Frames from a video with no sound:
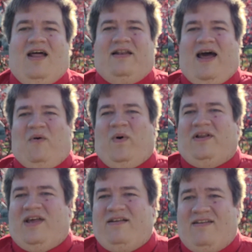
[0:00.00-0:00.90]
Now
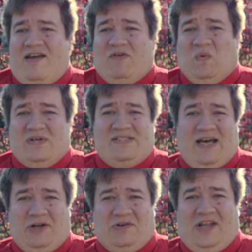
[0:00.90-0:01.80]
when King David was
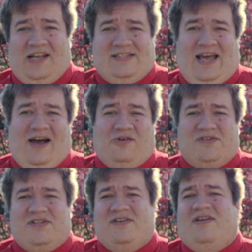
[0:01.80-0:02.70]
settled in his
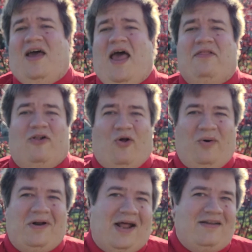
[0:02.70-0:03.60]
house, and the
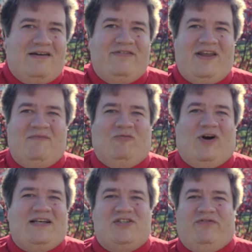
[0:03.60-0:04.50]
Lord had given him
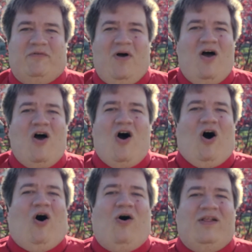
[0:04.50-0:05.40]
rest from
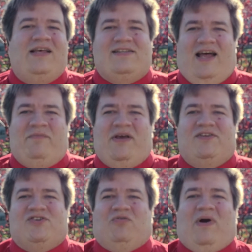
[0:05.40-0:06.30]
all his
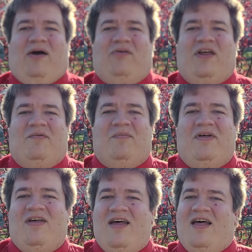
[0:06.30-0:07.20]
enemies around him,
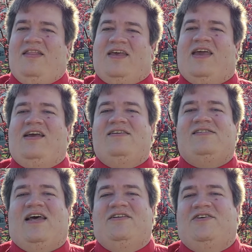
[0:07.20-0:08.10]
the king
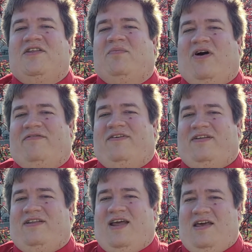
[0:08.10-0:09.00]
said to the prophet
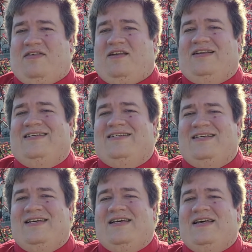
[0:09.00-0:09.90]
Nathan,
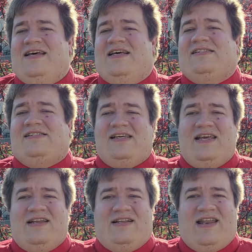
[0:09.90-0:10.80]

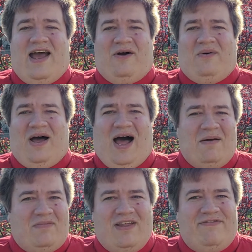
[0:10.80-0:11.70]
See, now
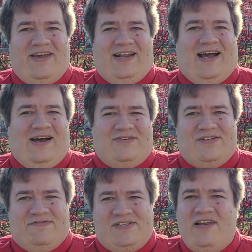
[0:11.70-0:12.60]
I'm living in a house
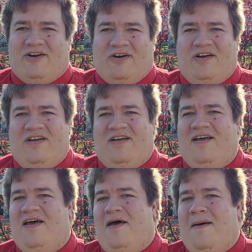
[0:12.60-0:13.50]
of cedar,
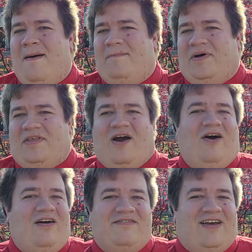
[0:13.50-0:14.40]
but the
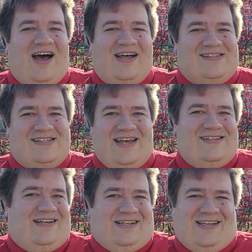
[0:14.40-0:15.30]
ark of God
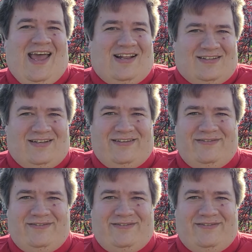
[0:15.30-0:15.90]
stays in a tent.